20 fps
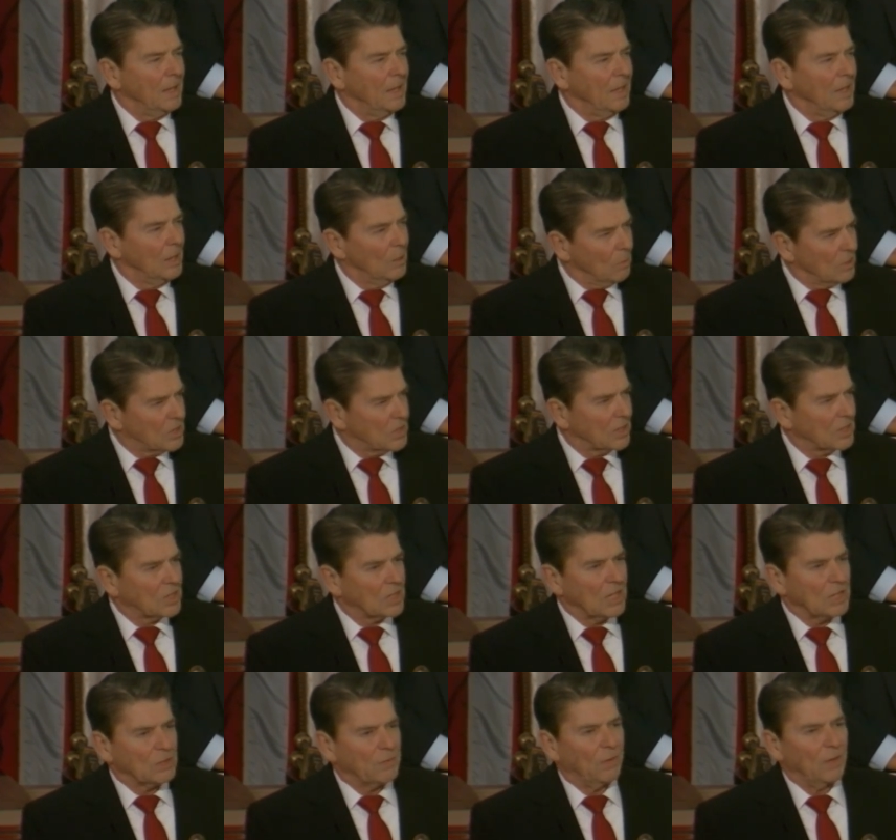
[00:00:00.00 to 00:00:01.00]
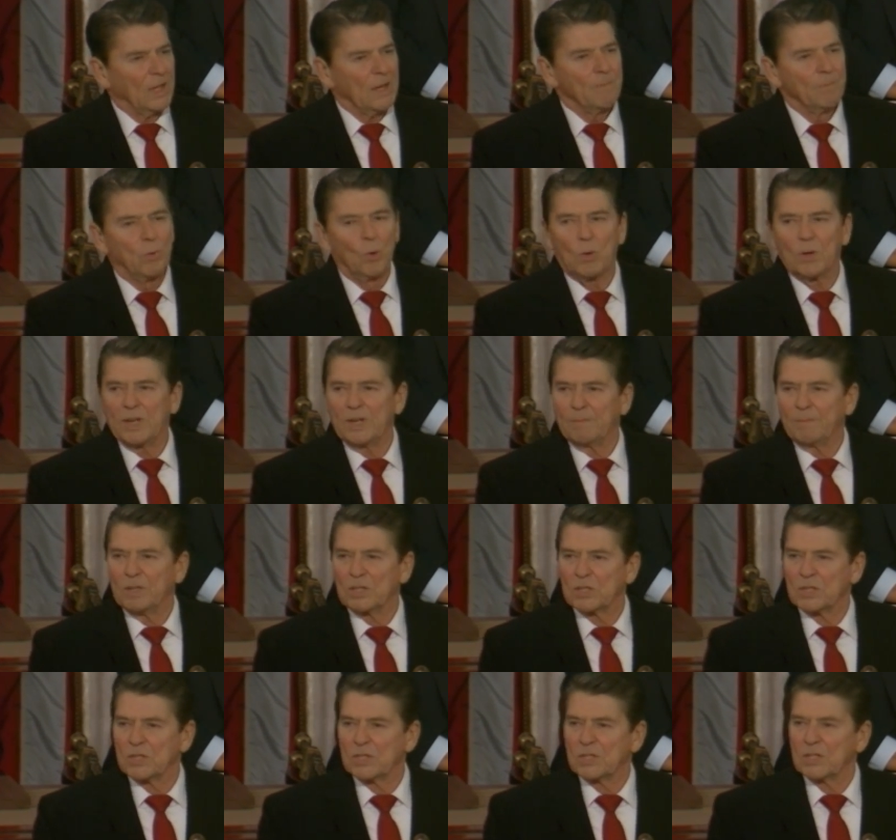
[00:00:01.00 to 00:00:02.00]
into a successful importing
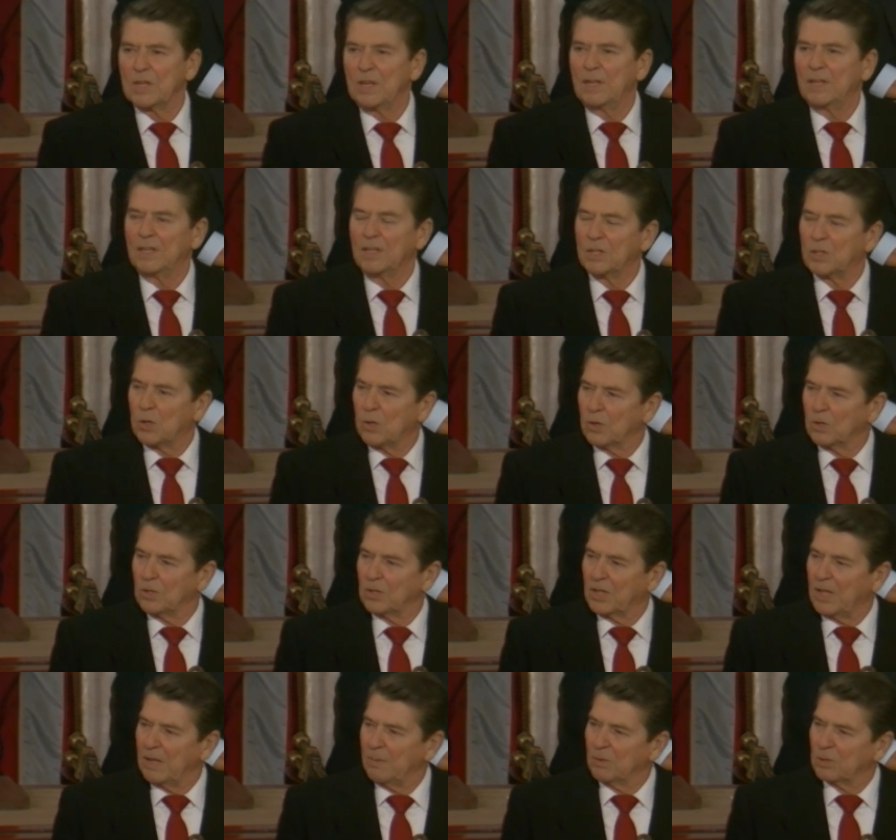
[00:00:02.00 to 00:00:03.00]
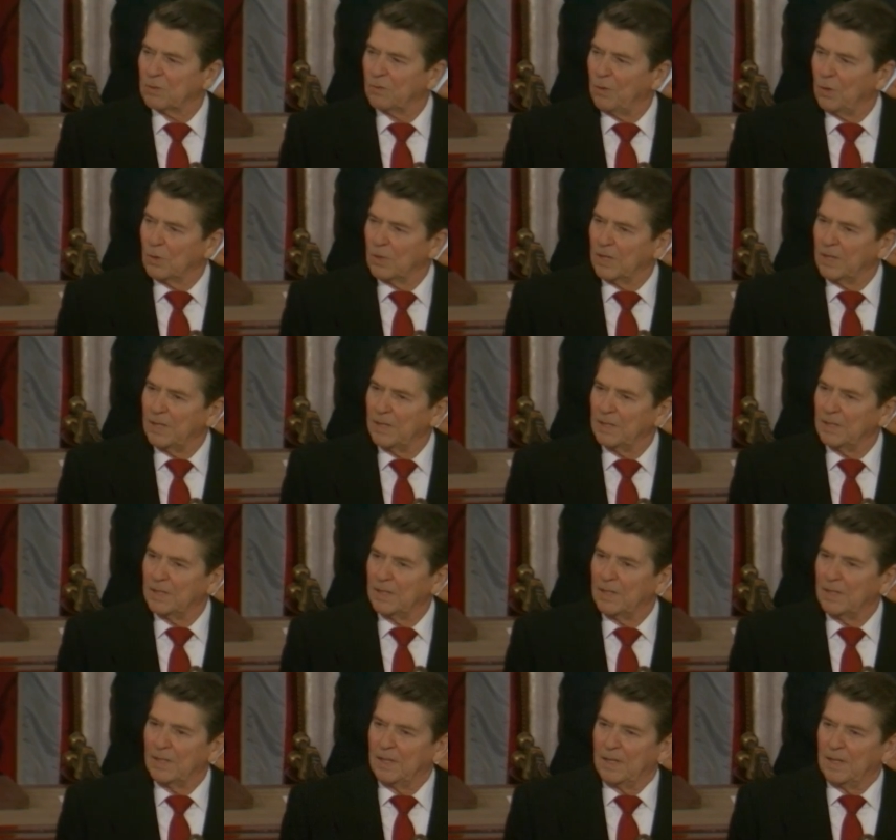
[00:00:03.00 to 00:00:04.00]
business in Coral Gables, Florida.
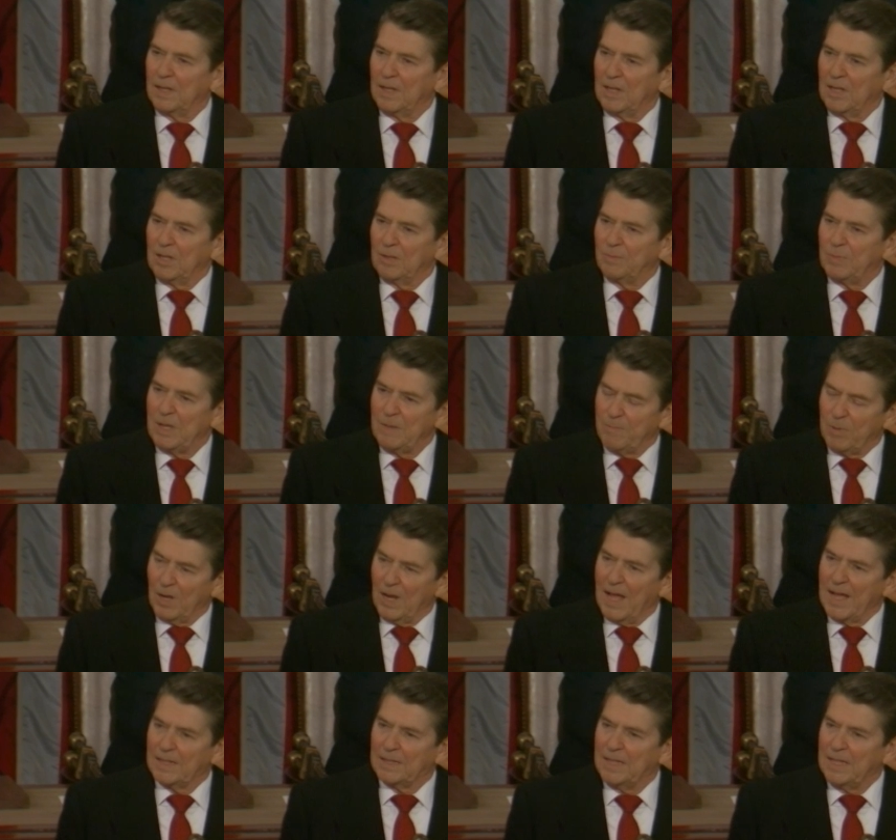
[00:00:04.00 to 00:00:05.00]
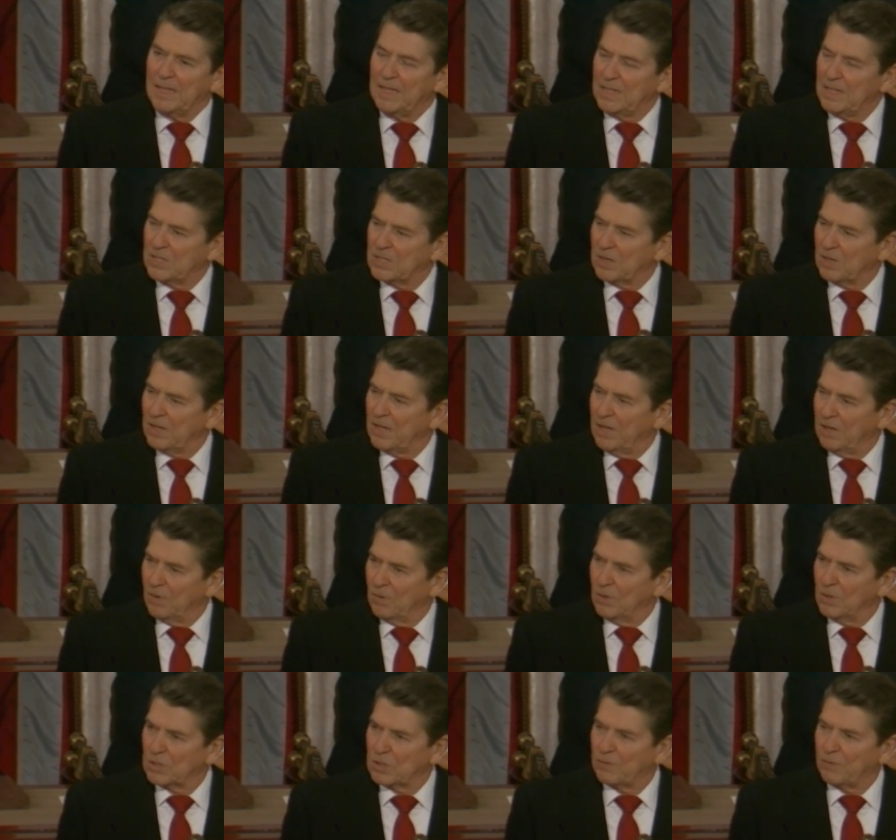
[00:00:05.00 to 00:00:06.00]
People like these are
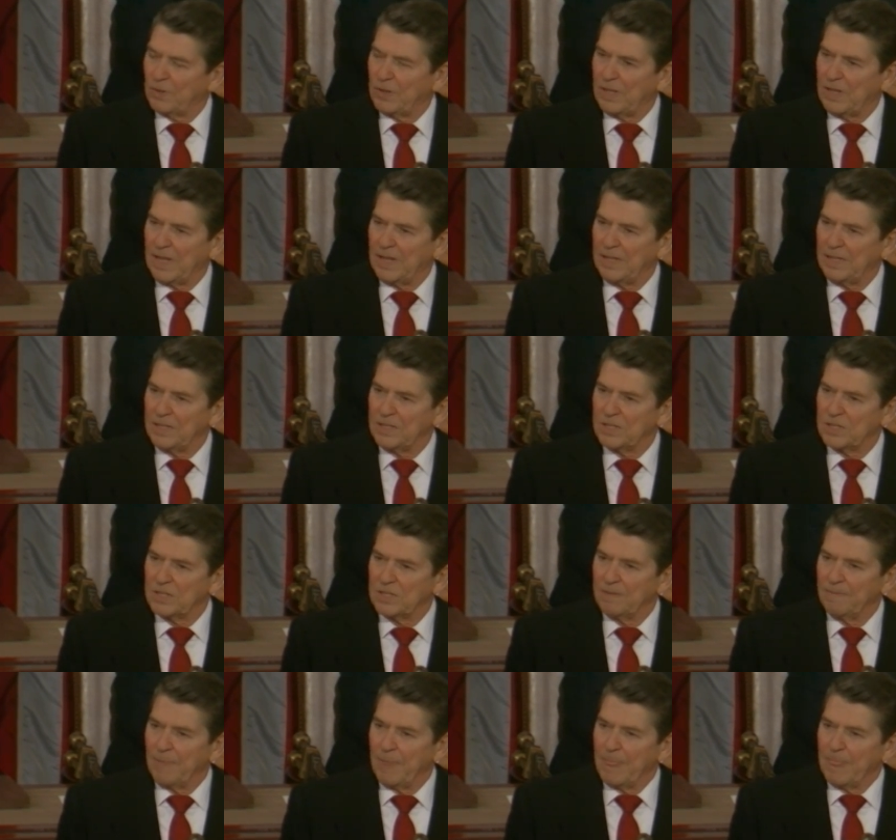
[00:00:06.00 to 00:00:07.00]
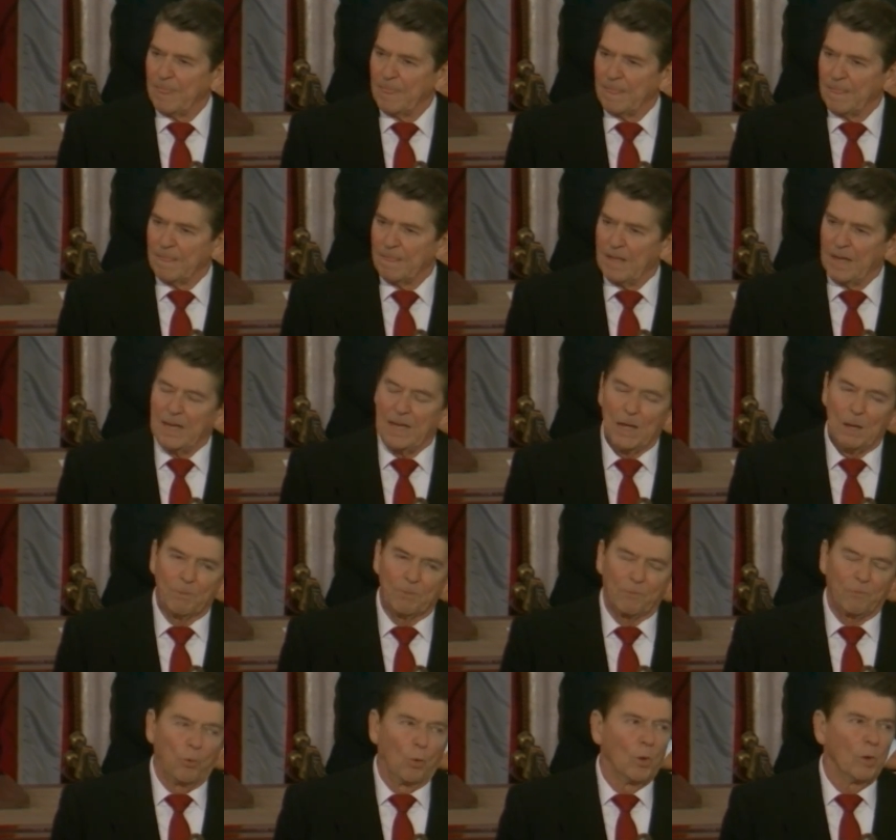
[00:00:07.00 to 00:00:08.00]
heroes for the 80s. They
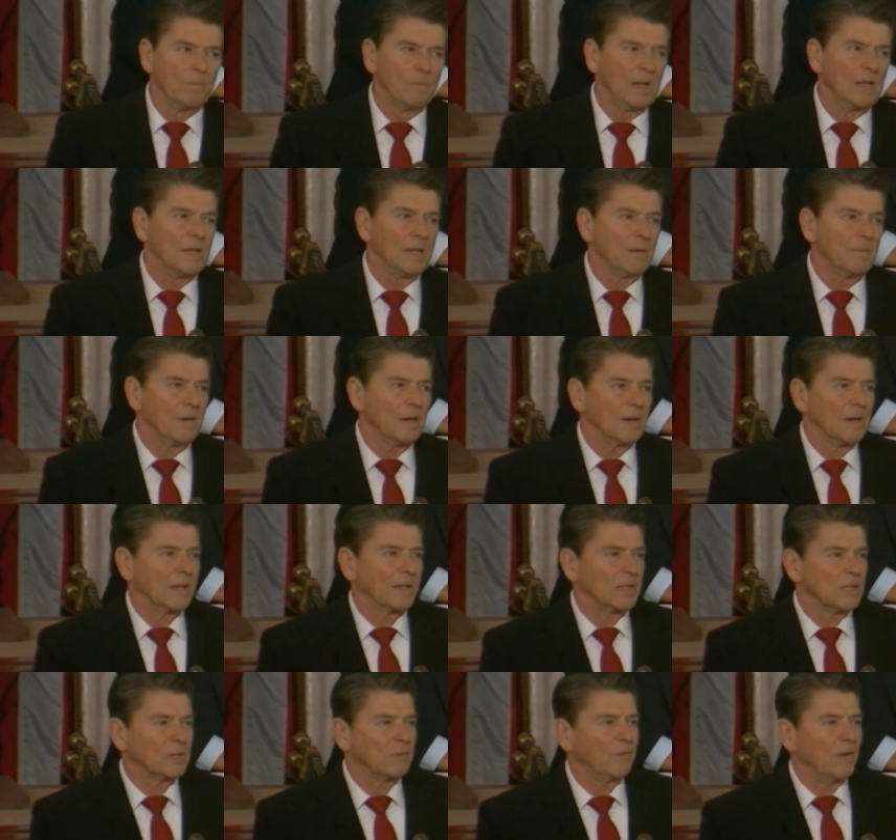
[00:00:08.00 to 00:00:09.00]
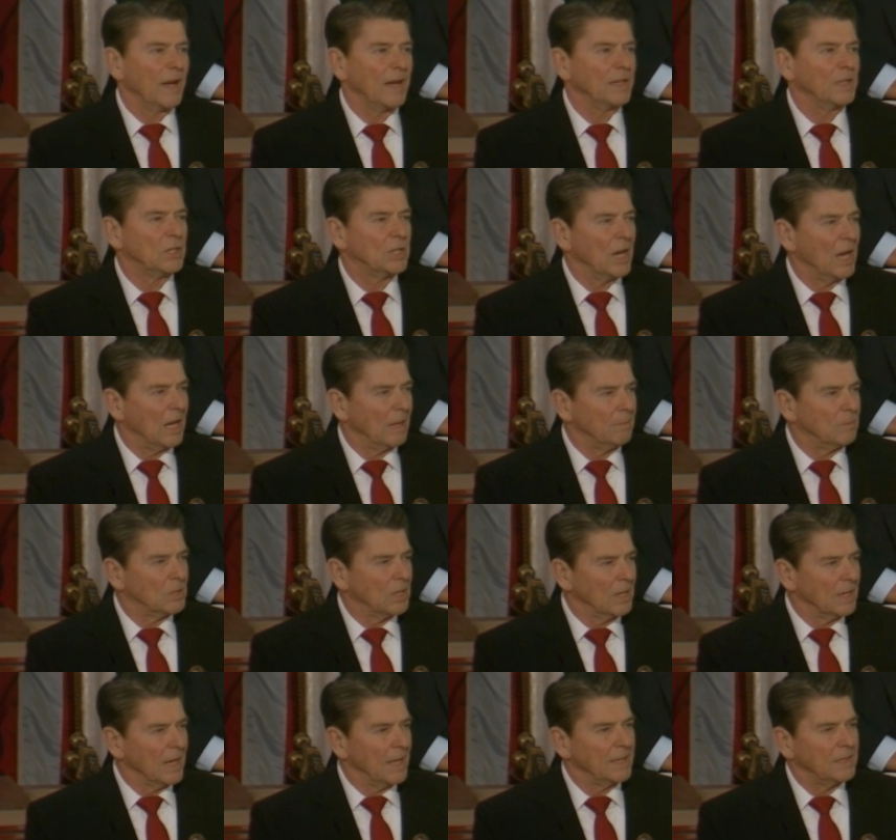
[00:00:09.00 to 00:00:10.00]
helped 4 million Americans find jobs
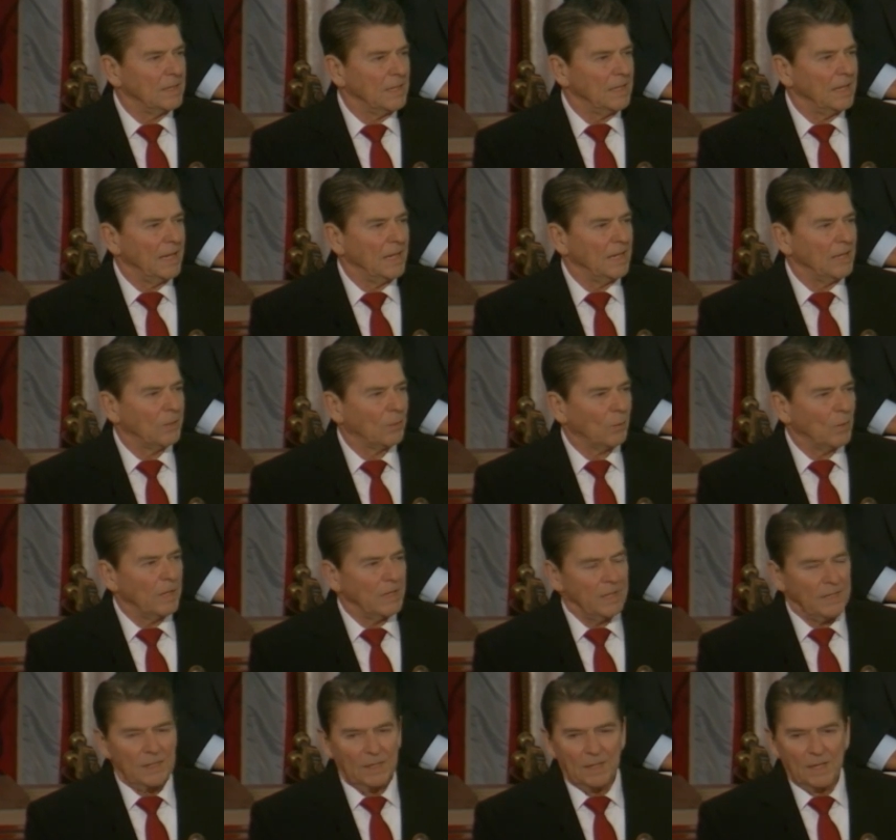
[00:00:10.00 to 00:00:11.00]
in 1983.